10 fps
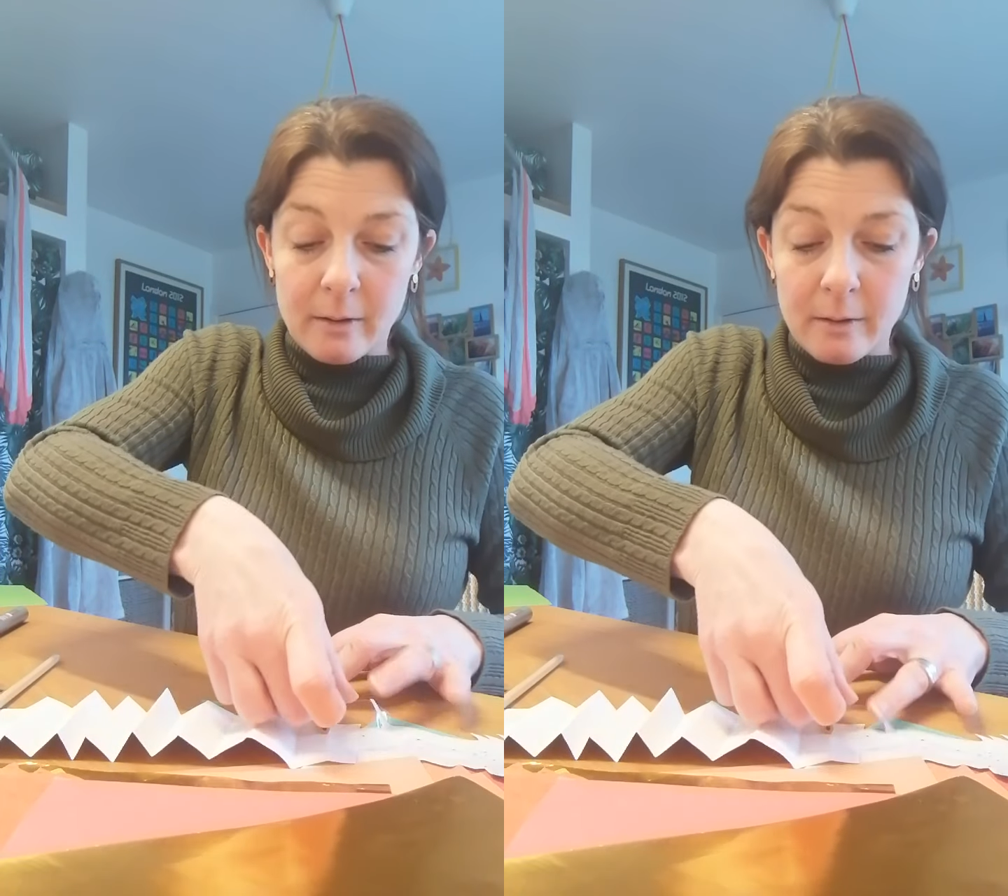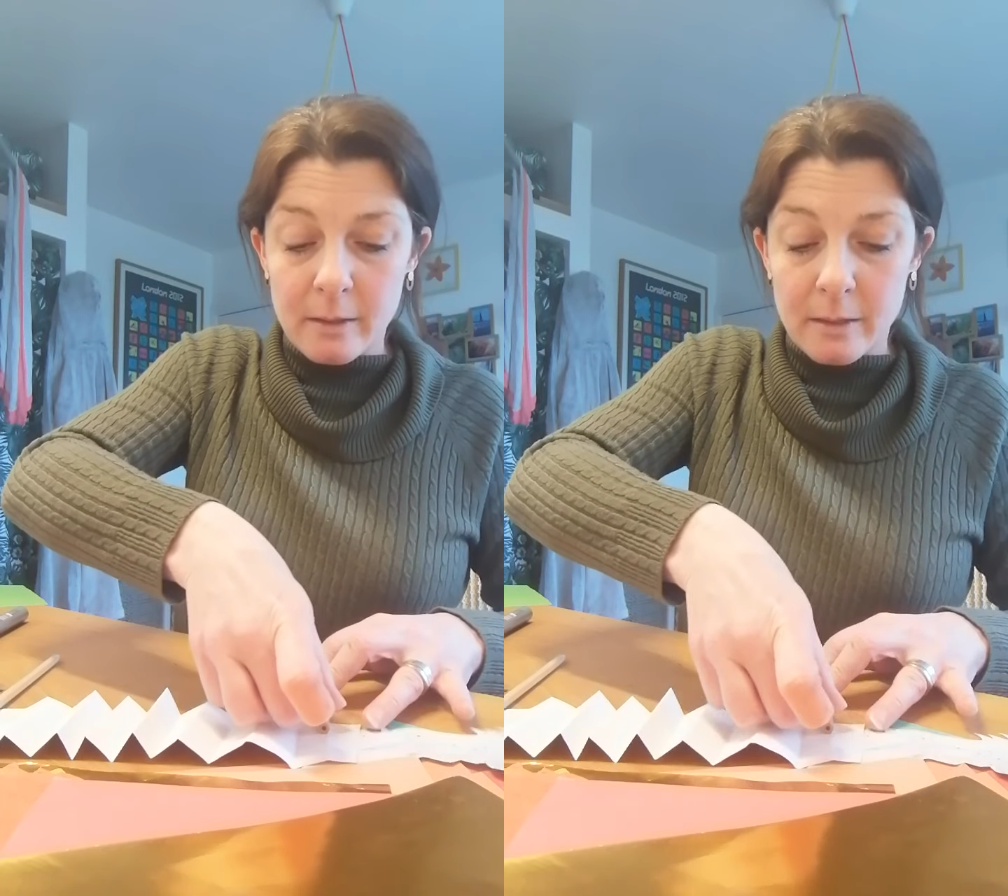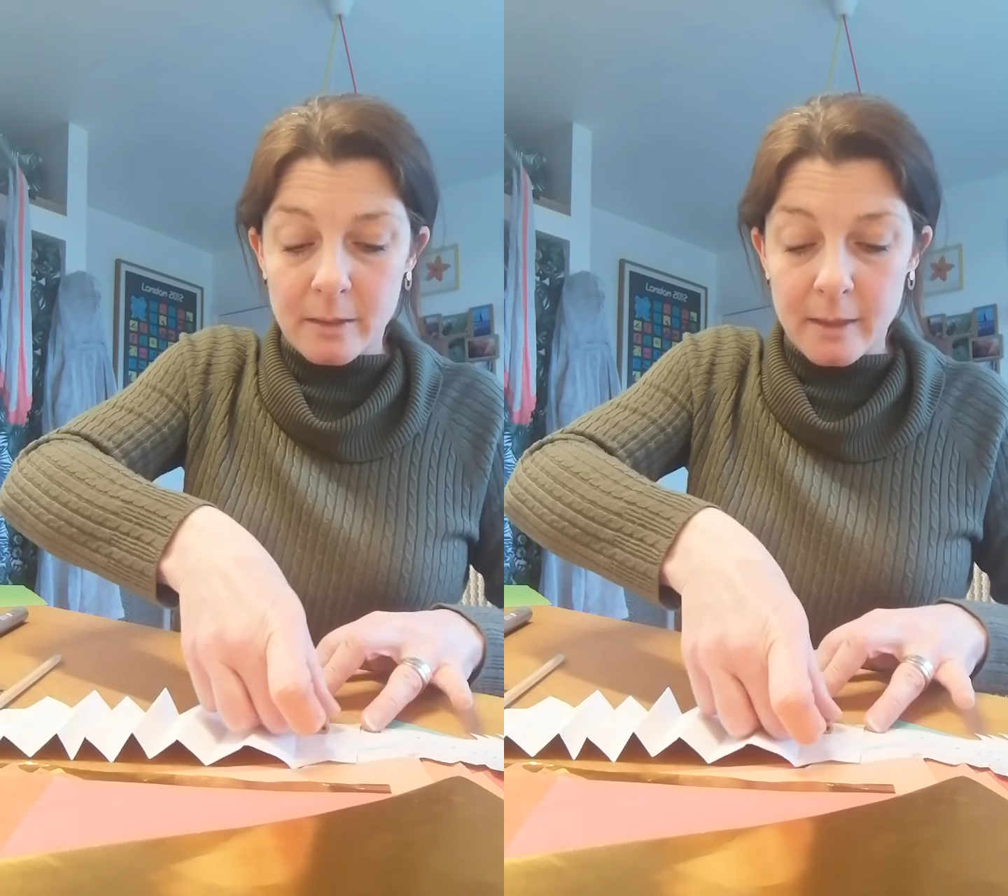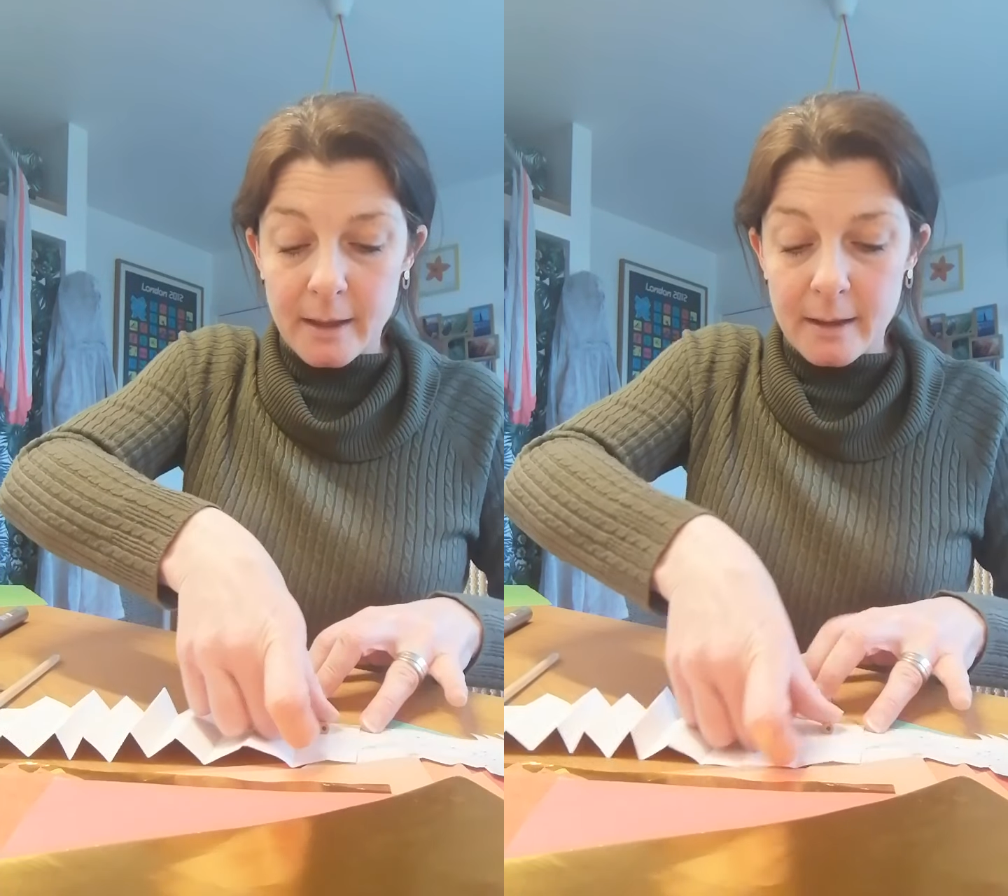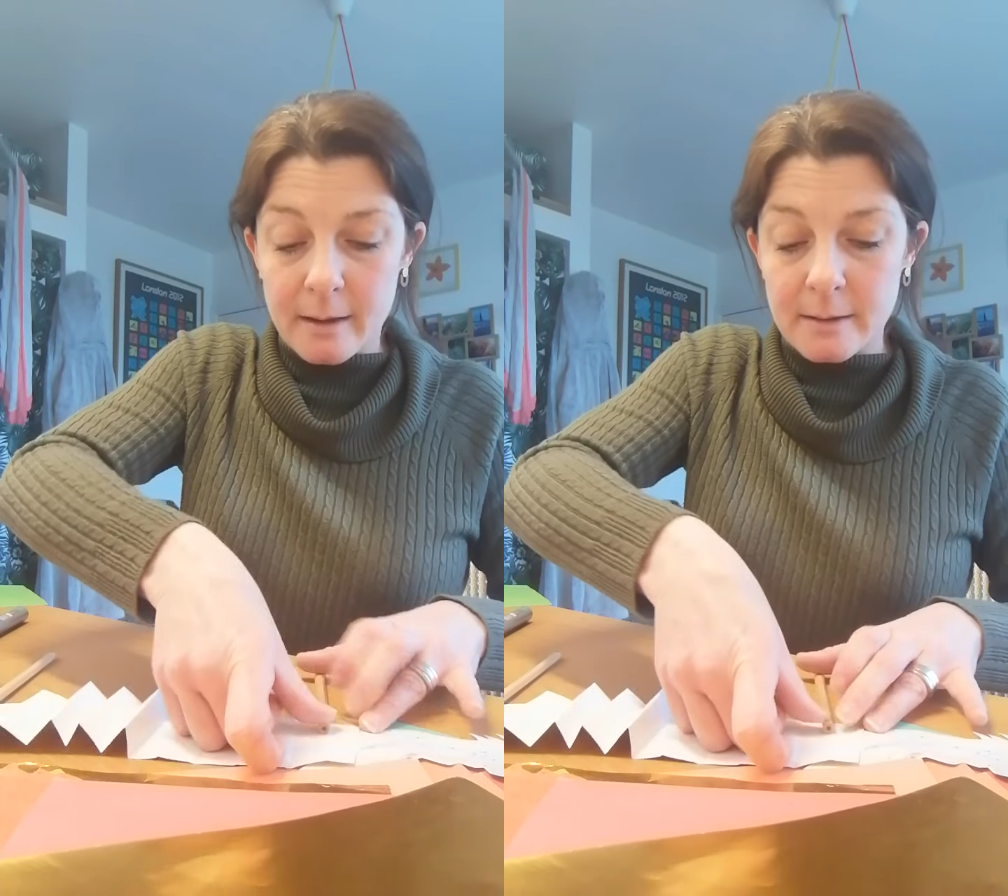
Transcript: other